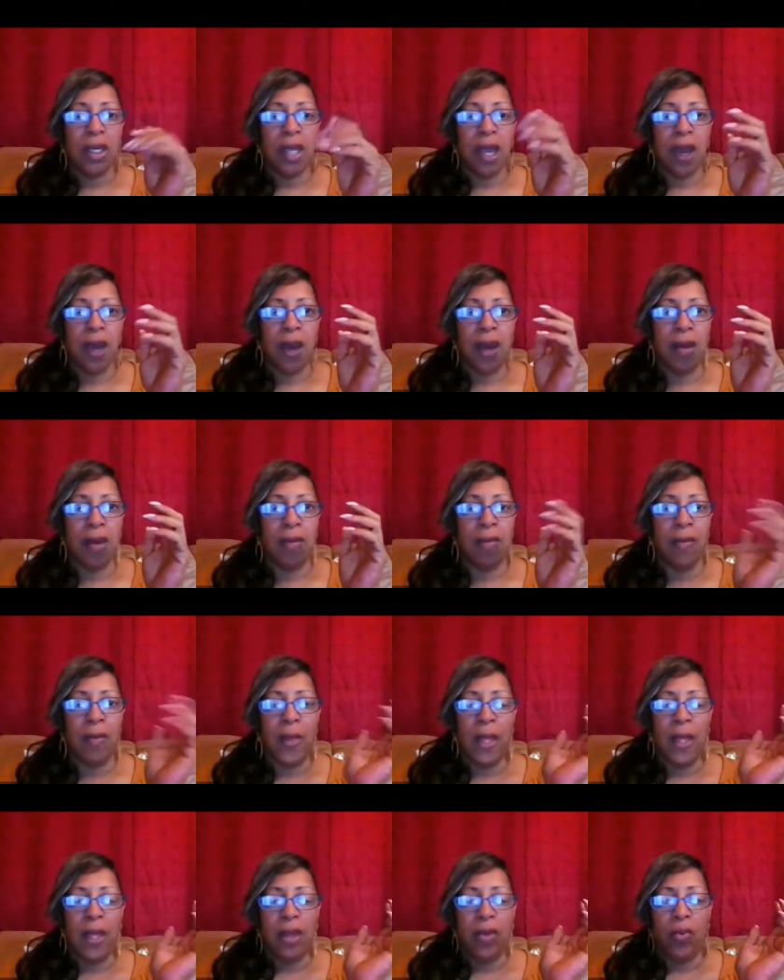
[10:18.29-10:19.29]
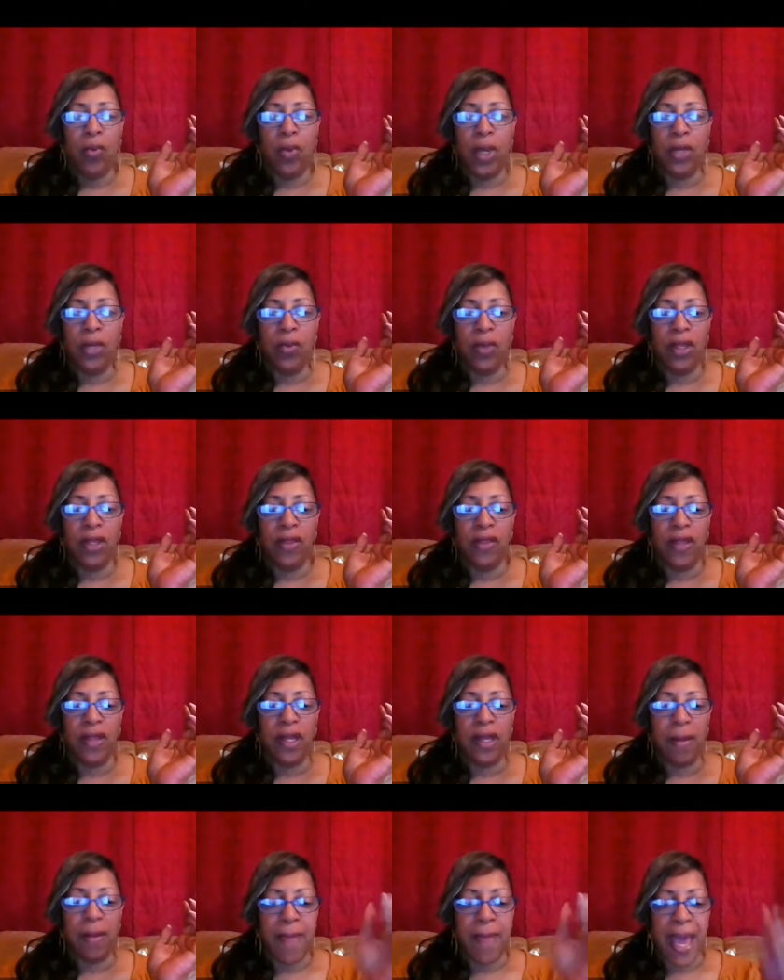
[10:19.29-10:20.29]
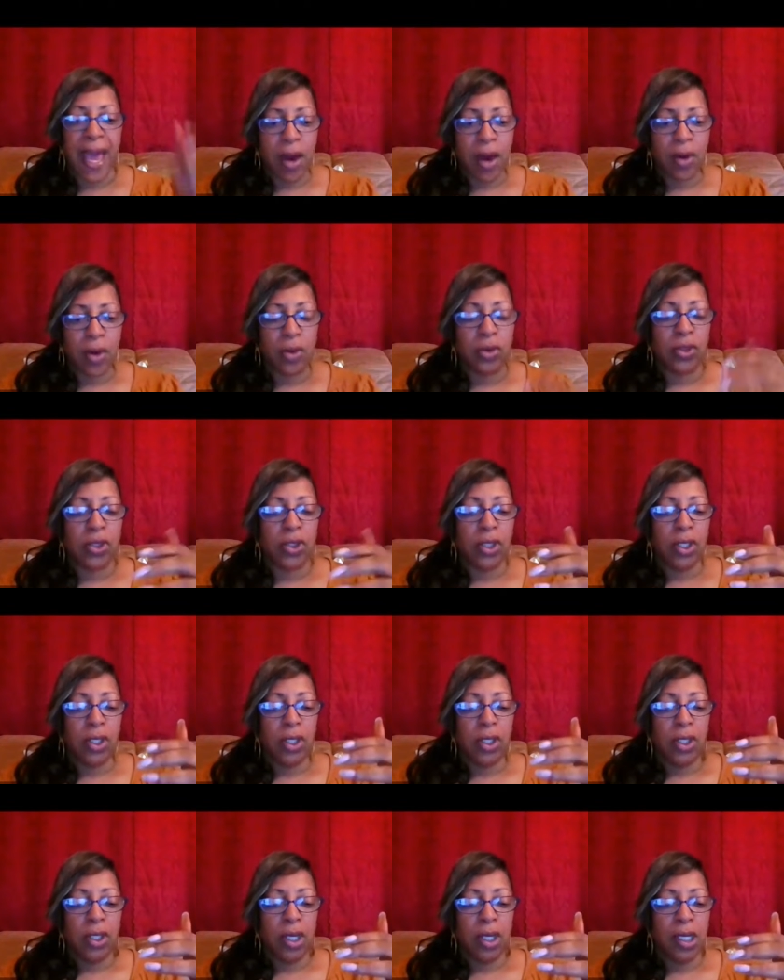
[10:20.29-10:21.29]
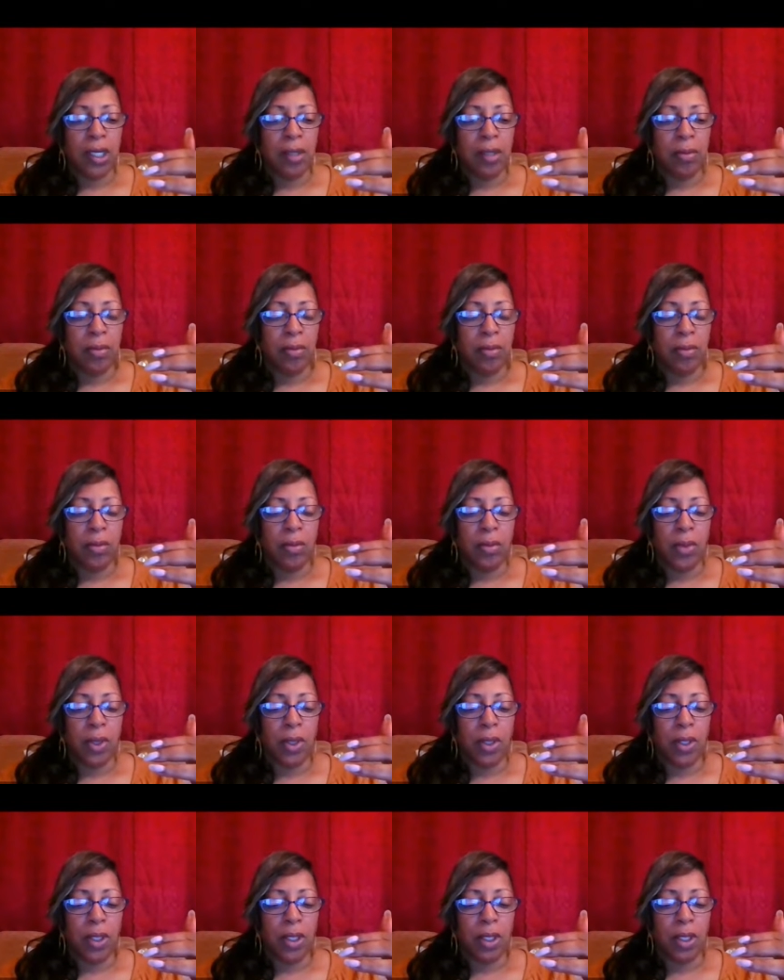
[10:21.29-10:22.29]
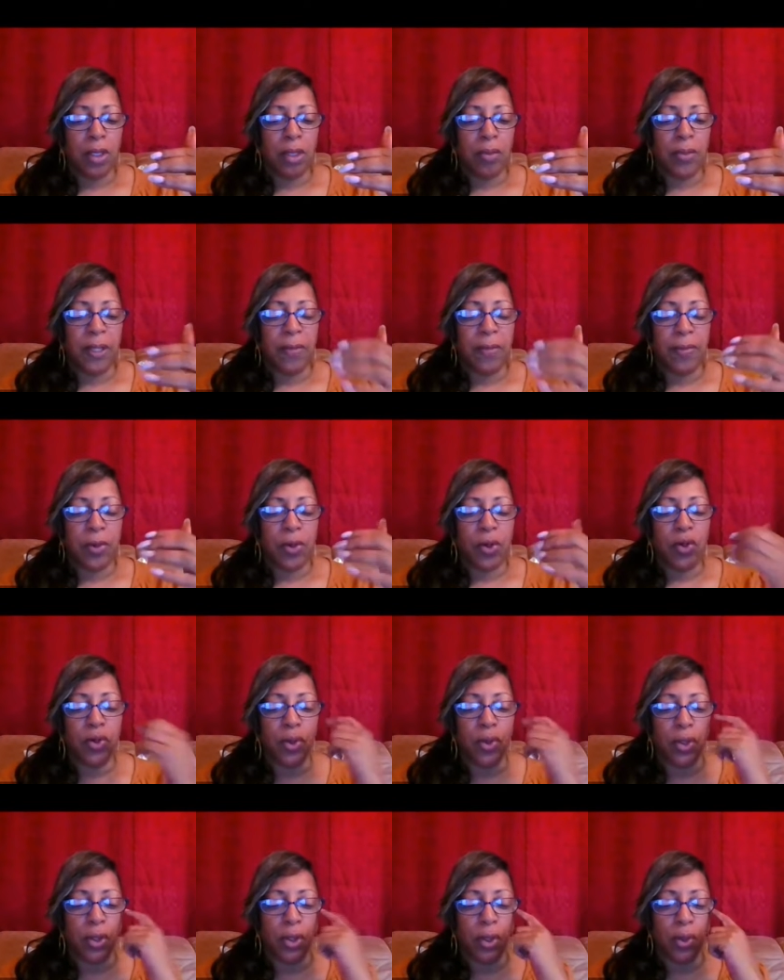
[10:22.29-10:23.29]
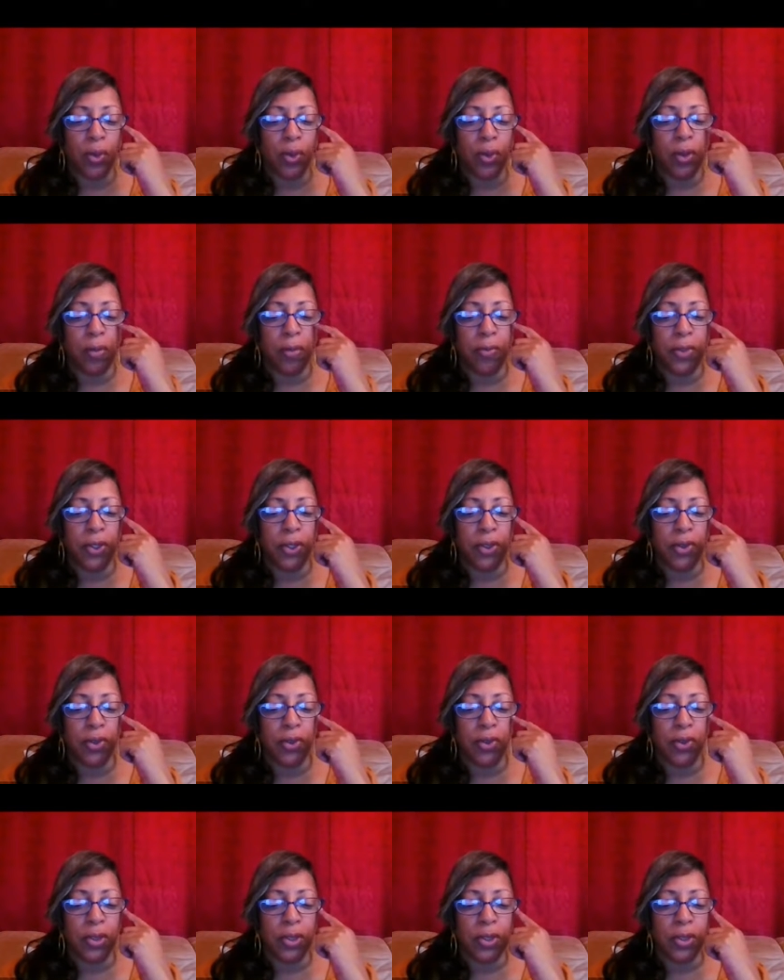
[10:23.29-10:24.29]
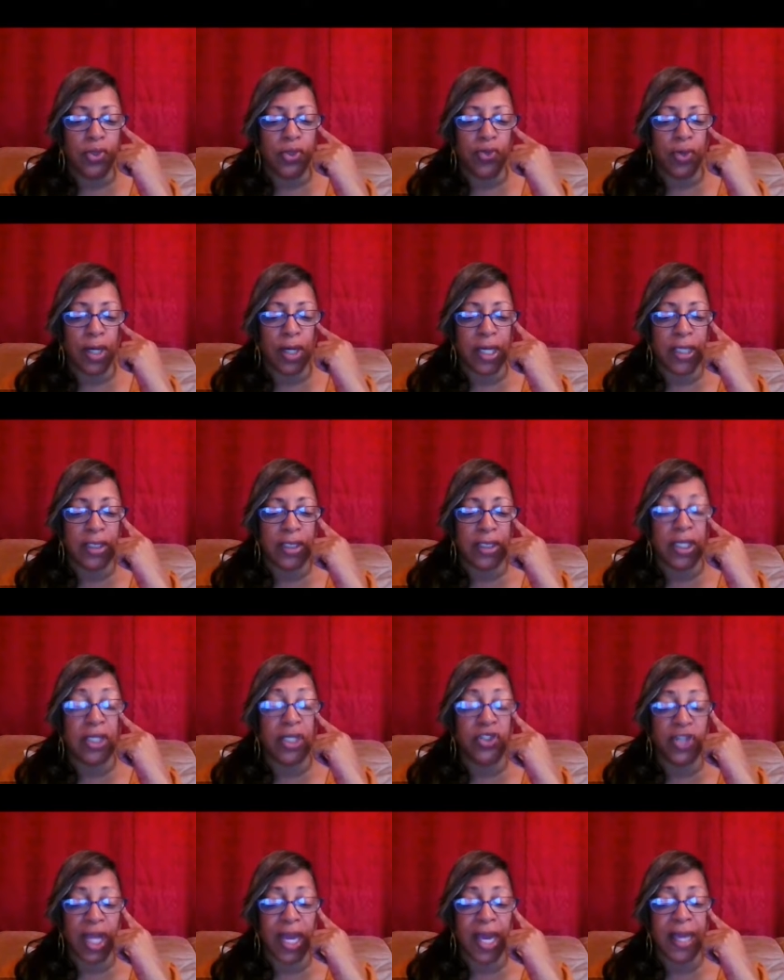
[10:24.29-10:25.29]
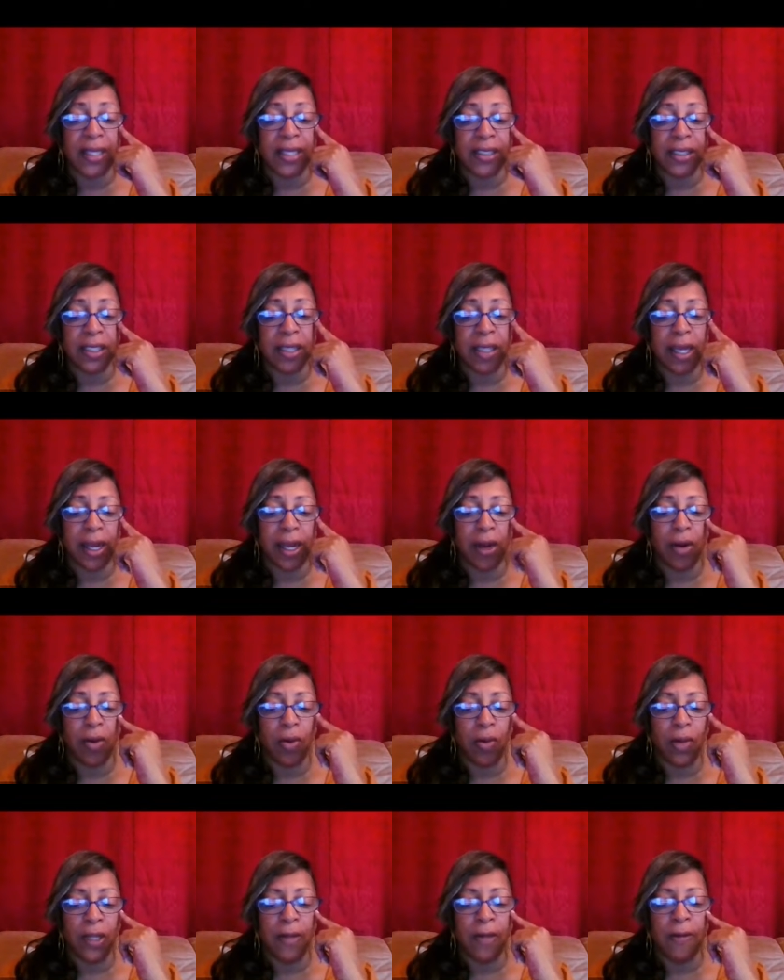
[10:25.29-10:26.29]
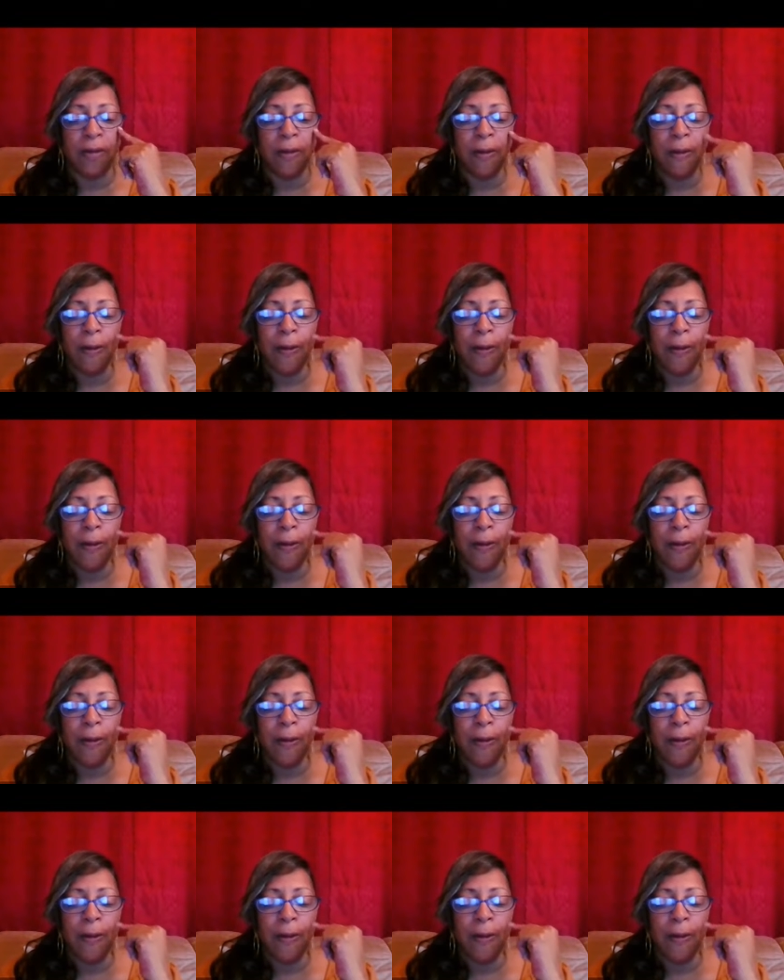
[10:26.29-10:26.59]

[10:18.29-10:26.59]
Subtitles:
Um, when we think about um, people who abuse drugs such as heroin,